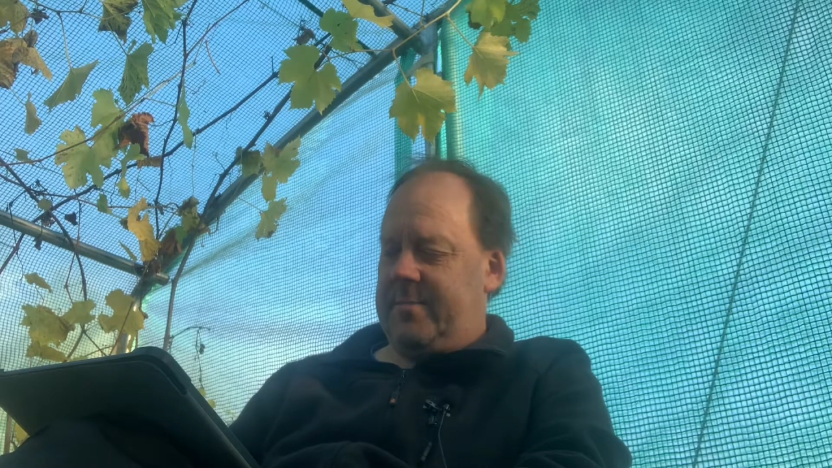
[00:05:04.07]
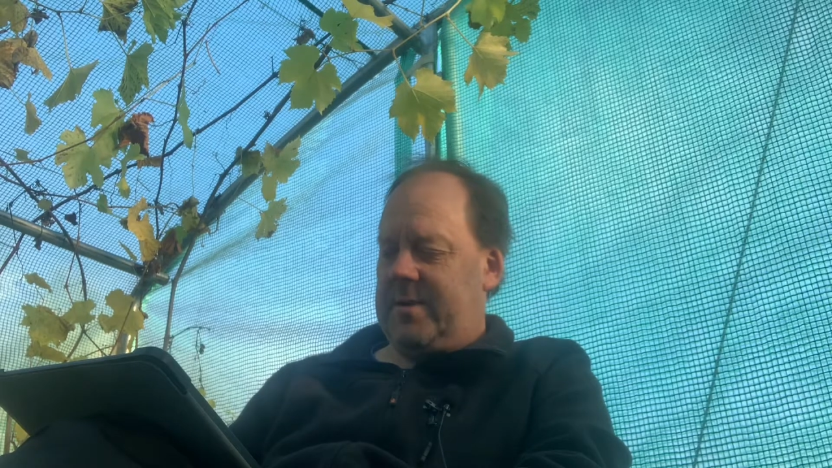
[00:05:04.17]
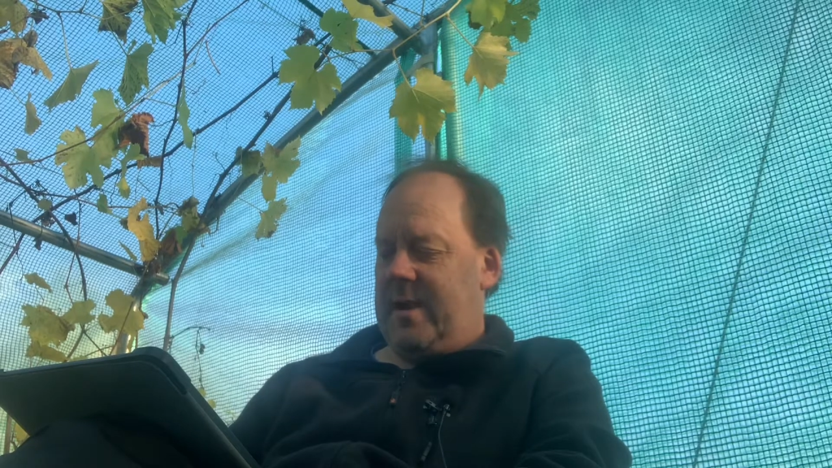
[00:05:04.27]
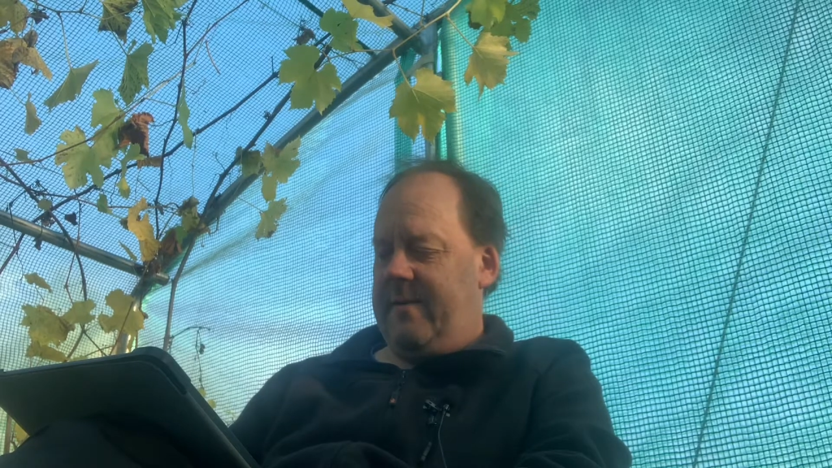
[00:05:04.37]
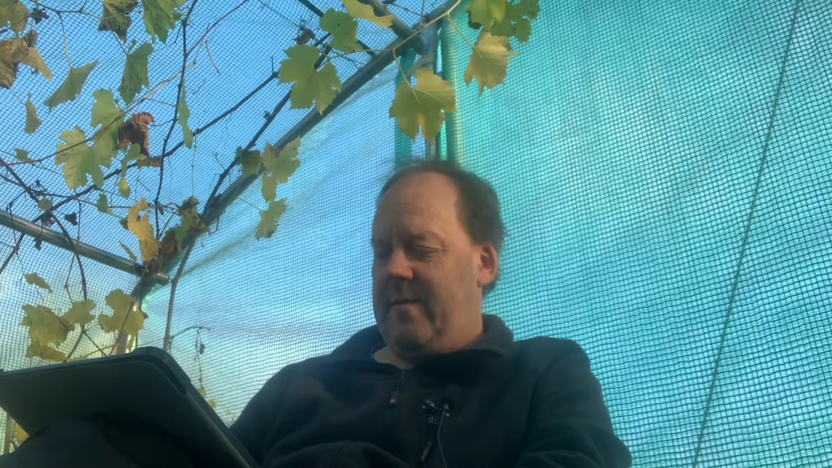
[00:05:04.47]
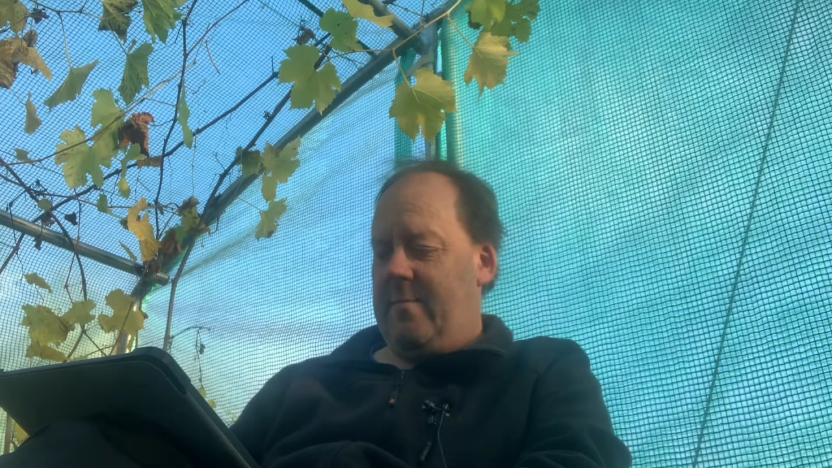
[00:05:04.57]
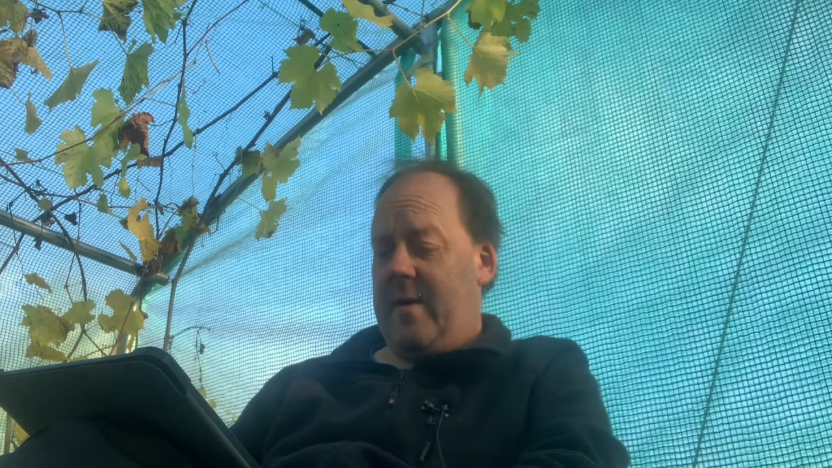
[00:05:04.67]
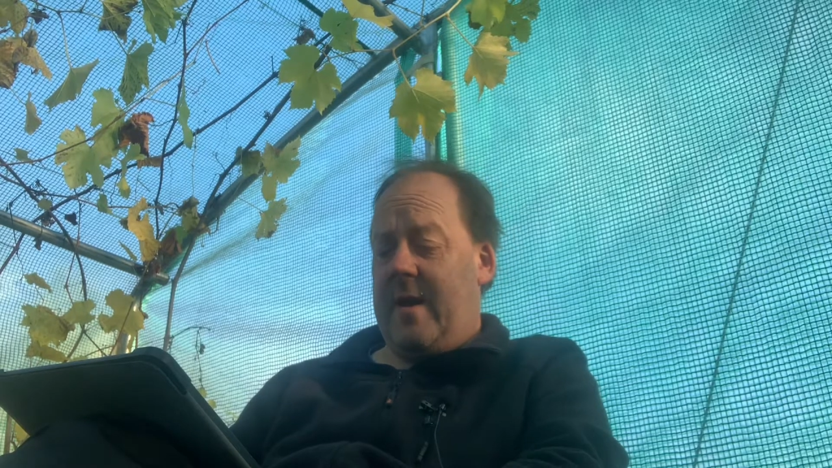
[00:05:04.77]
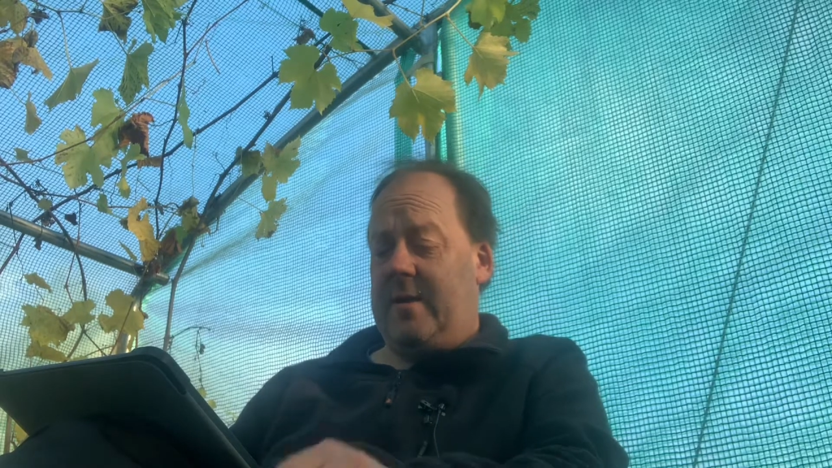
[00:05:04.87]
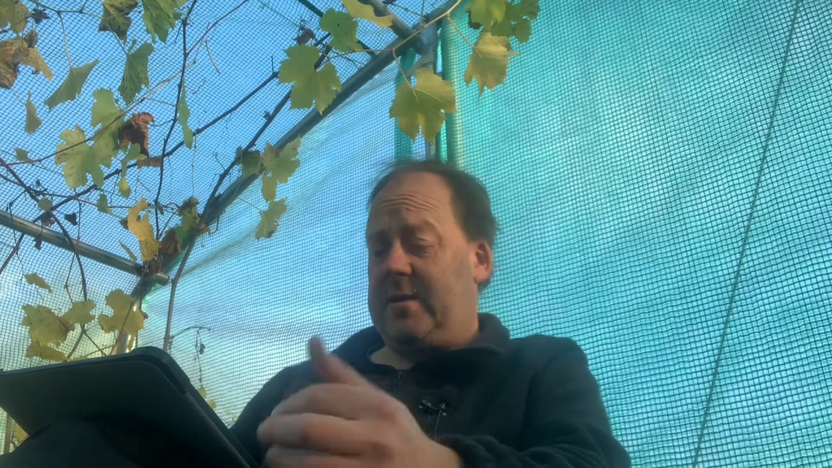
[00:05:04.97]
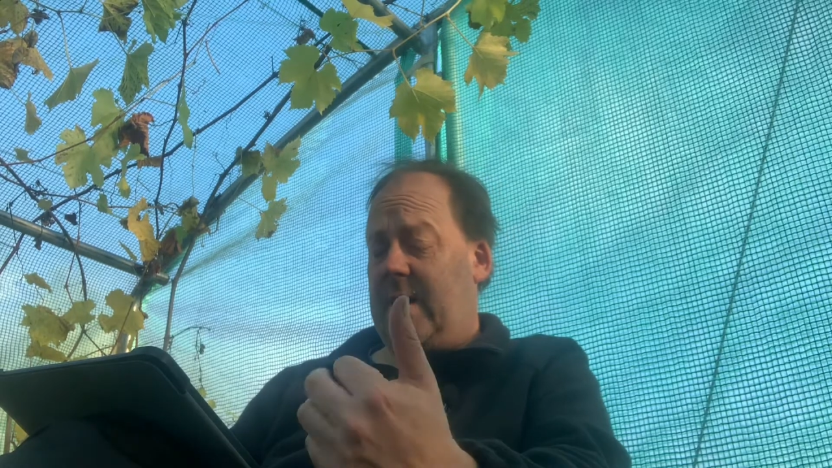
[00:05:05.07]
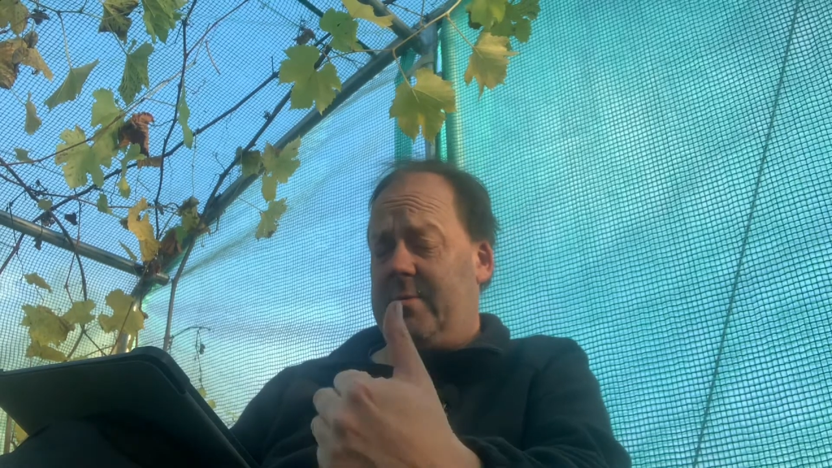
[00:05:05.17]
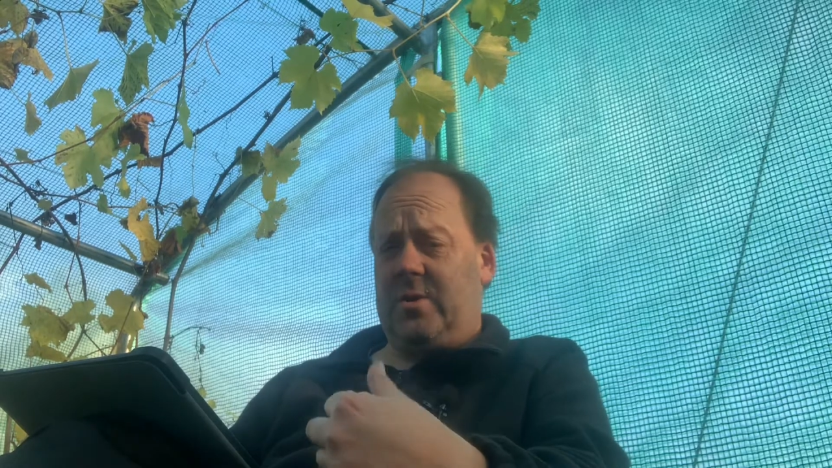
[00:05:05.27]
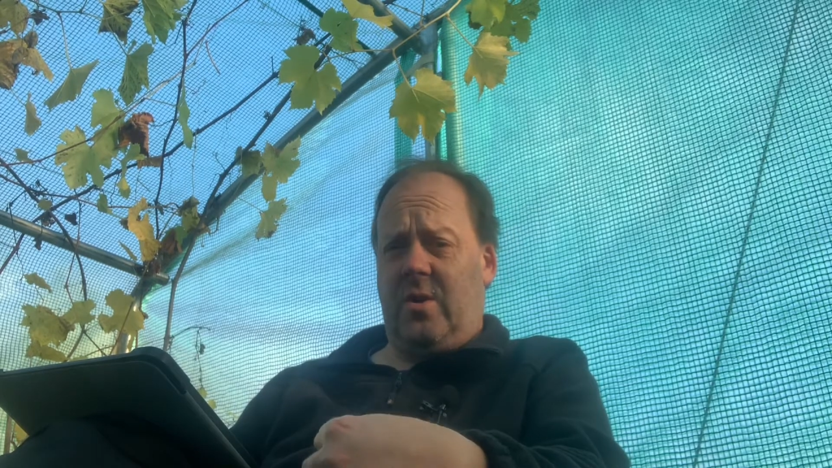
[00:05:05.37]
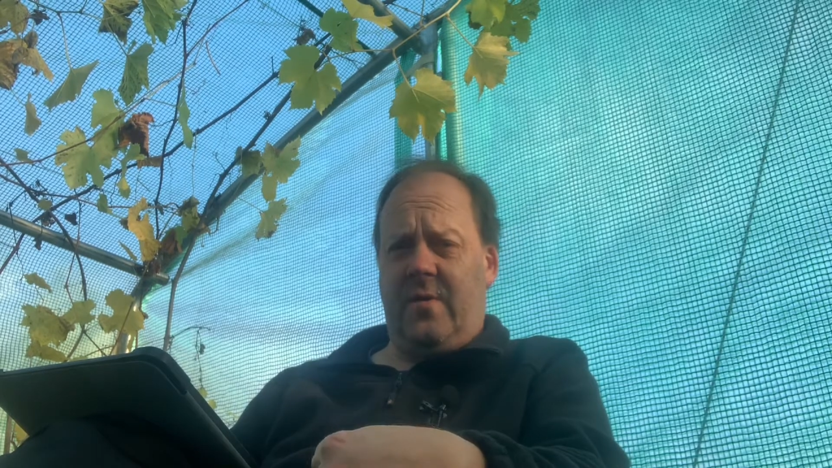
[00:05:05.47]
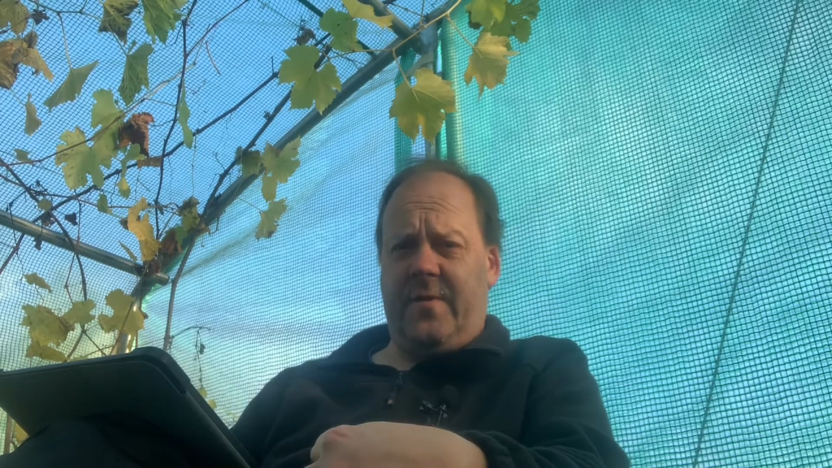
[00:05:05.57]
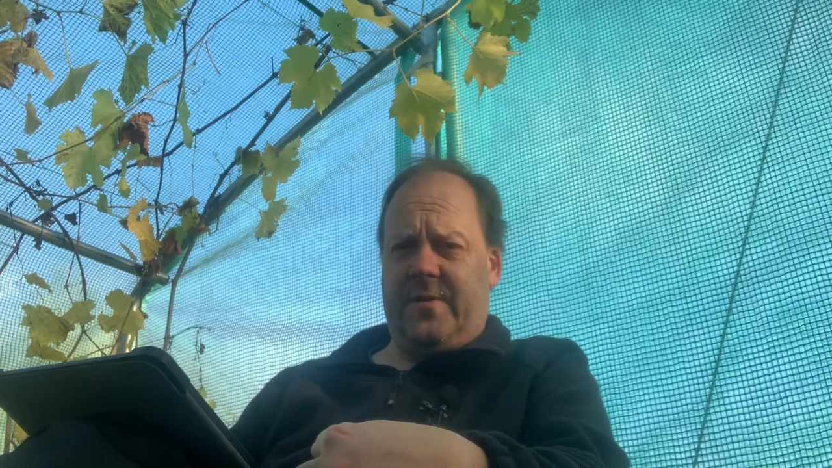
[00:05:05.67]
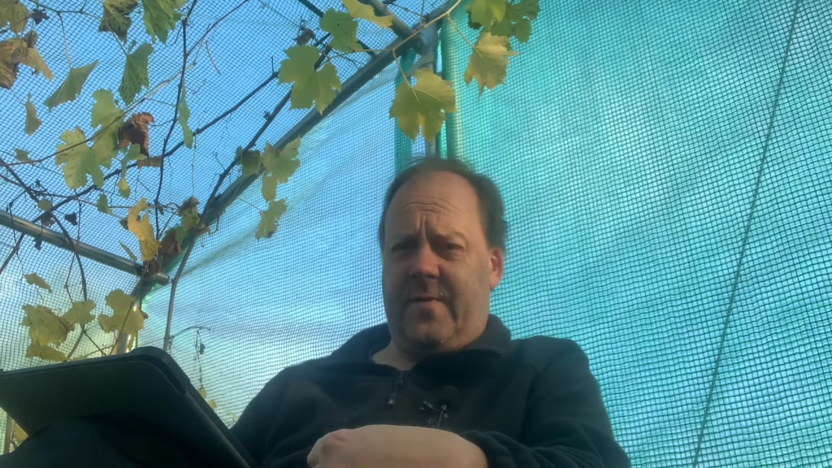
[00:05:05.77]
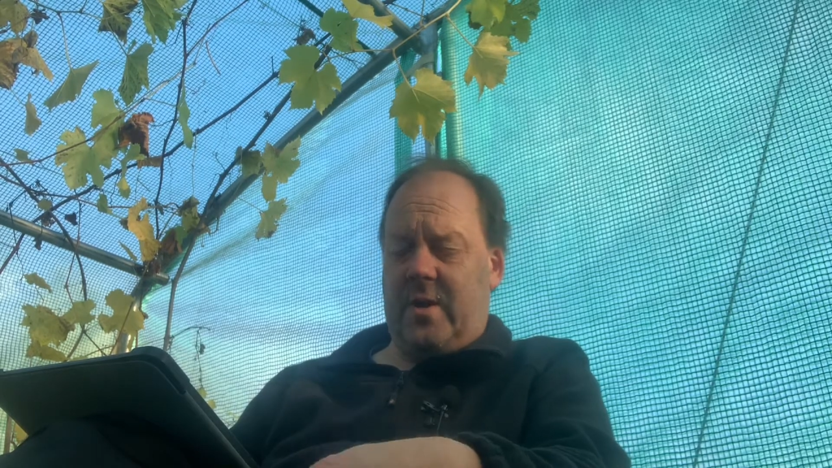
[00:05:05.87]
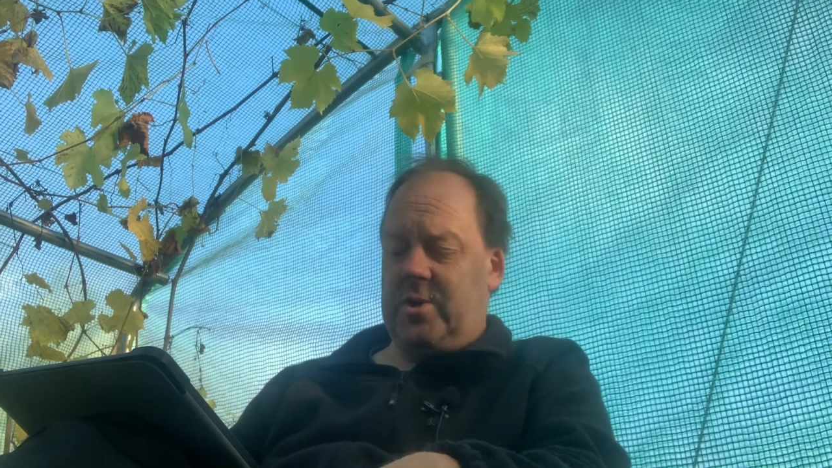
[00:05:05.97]
and leaving them there. Same as a lot of this
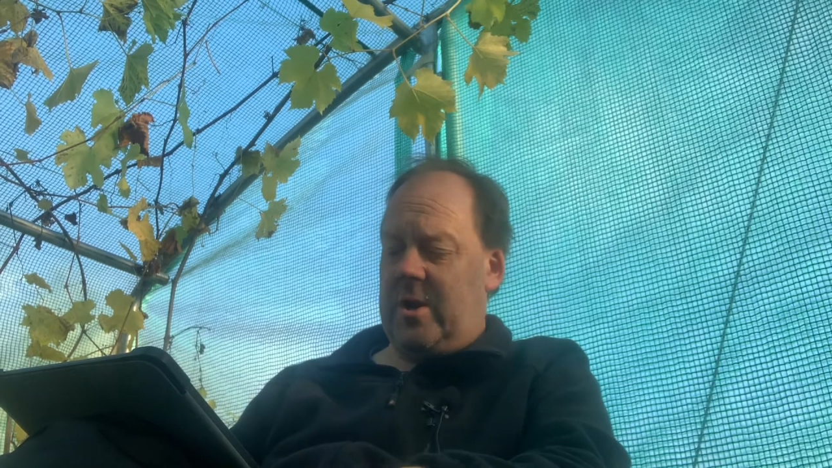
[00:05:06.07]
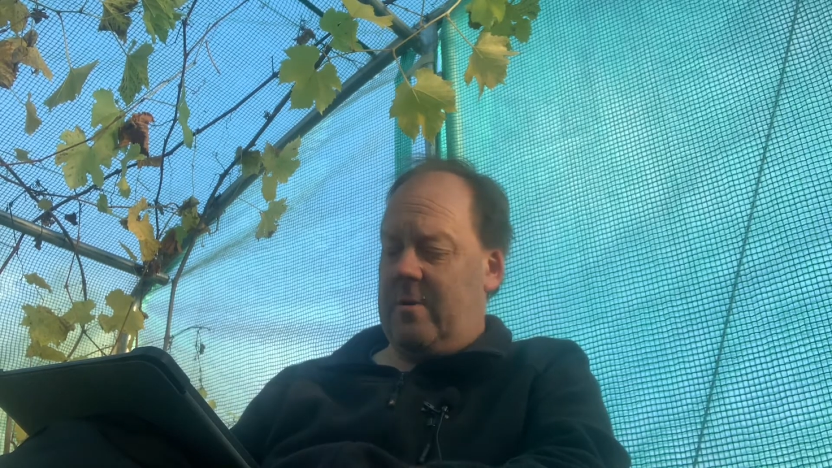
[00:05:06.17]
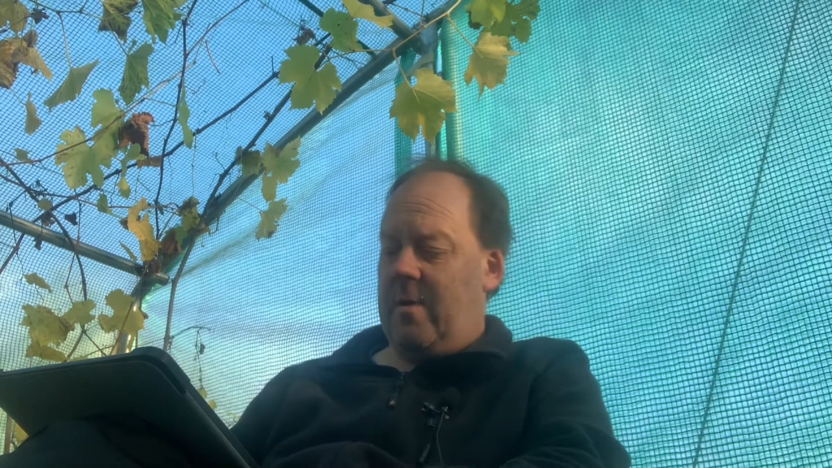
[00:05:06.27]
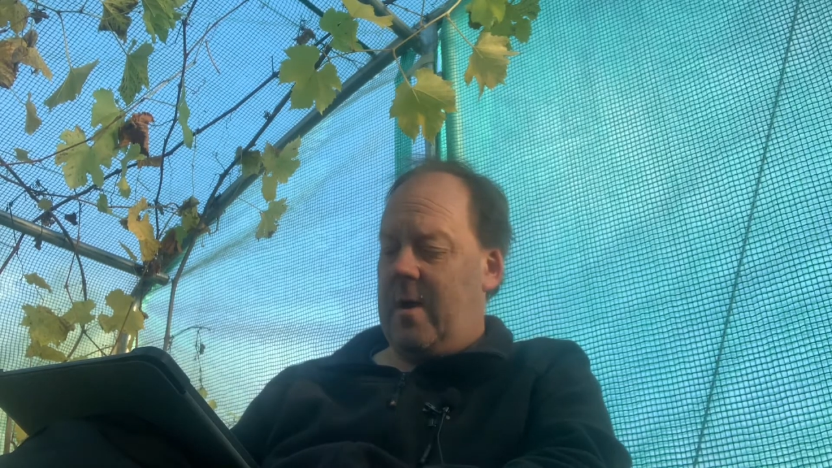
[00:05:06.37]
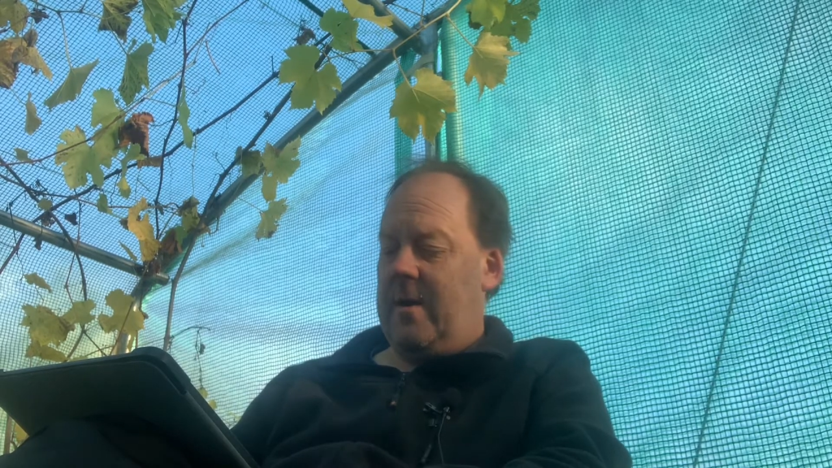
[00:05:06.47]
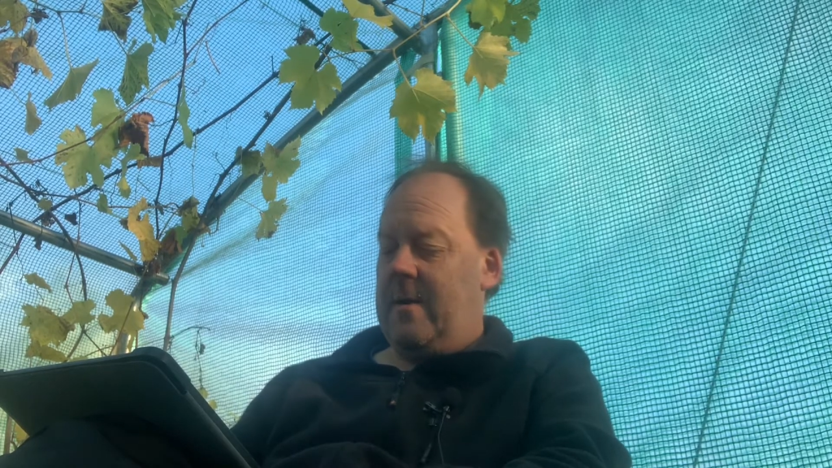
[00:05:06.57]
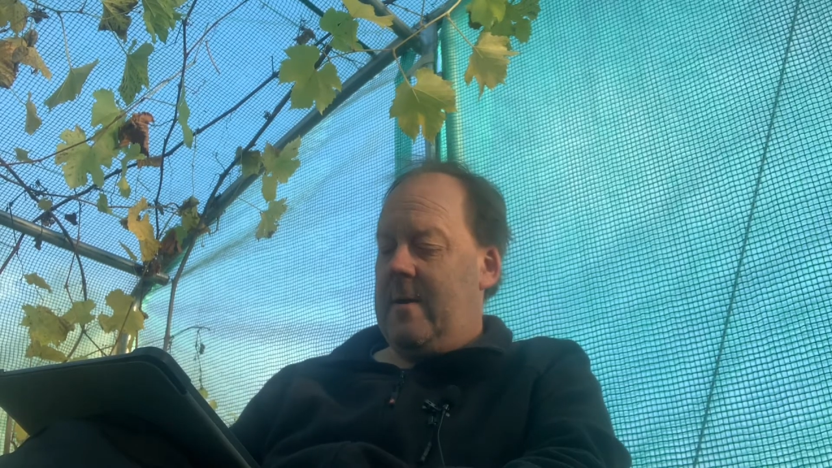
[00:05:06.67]
veg anyway.